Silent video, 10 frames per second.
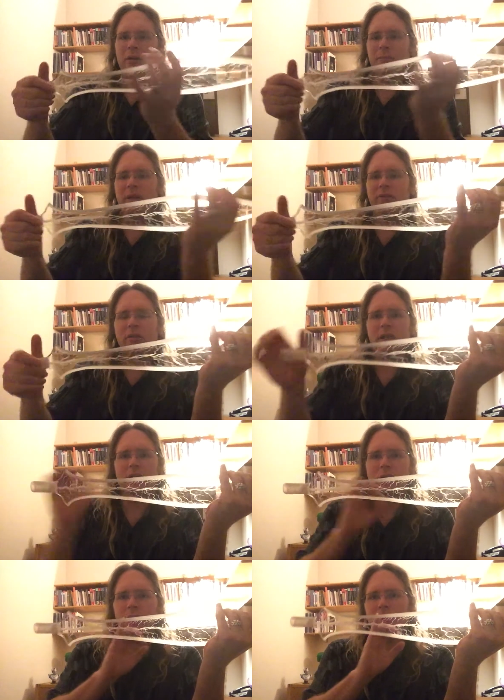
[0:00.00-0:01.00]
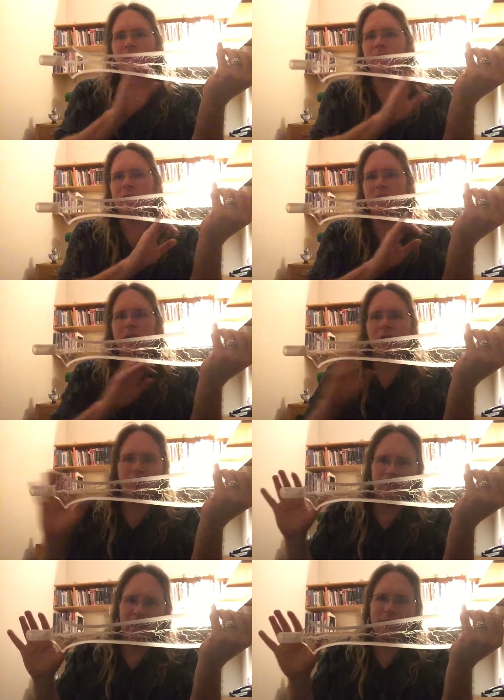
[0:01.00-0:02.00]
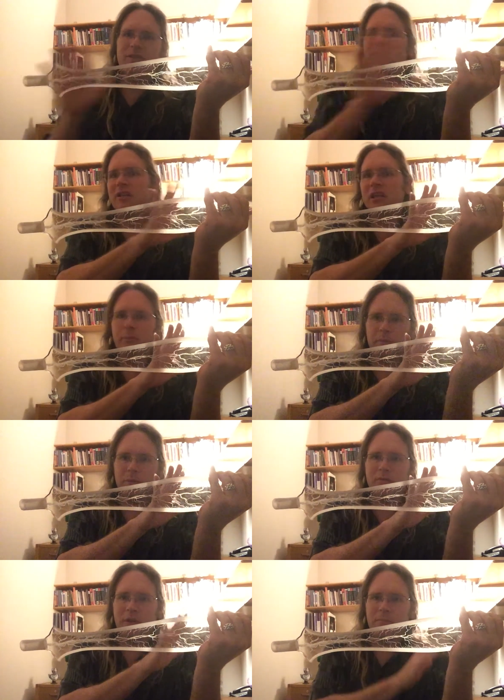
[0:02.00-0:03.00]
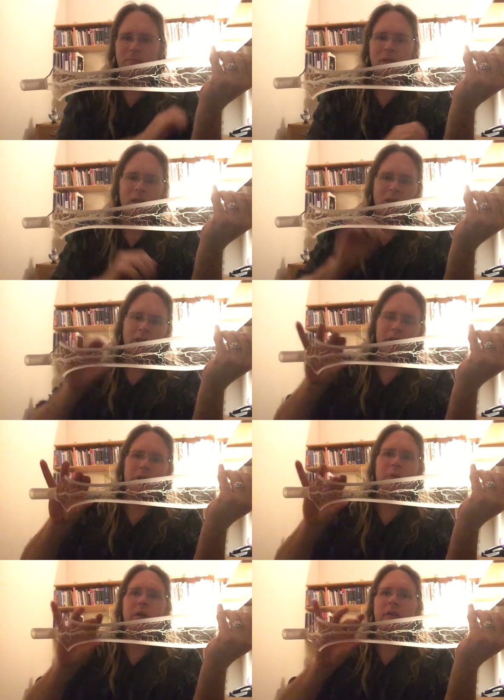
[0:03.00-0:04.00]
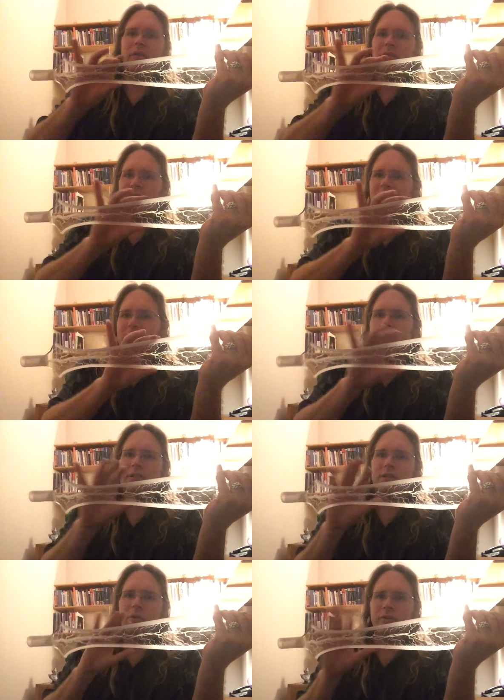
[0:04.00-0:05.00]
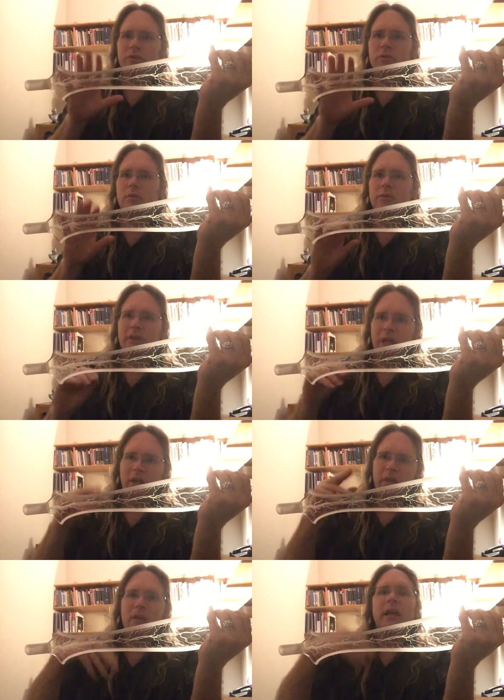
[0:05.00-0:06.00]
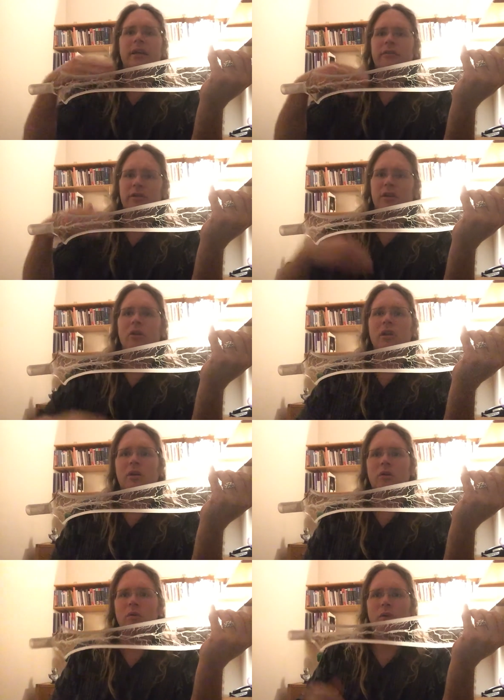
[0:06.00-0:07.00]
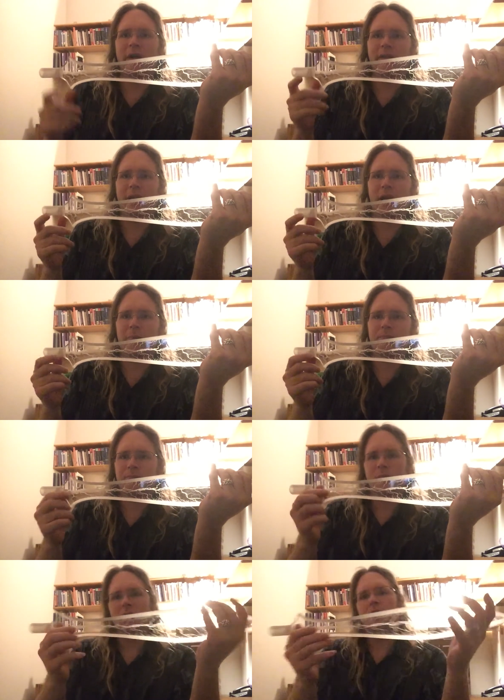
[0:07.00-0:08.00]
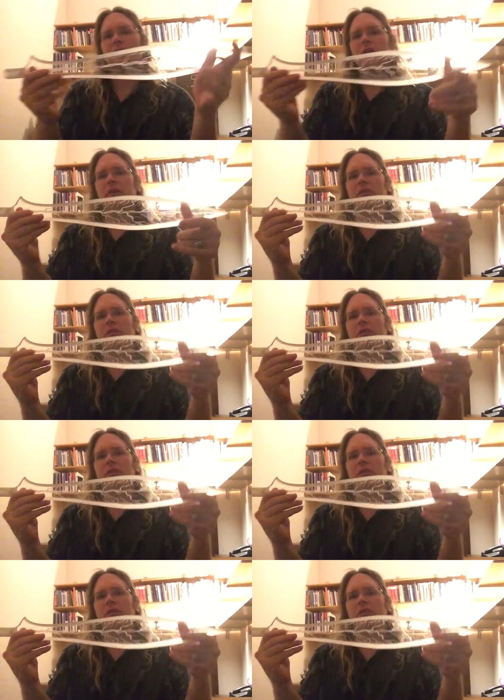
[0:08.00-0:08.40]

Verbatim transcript: Basically, anywhere that it's clear, the light just keeps moving. Anywhere that it's not clear or tooled, the light is going to glow right there. Okay,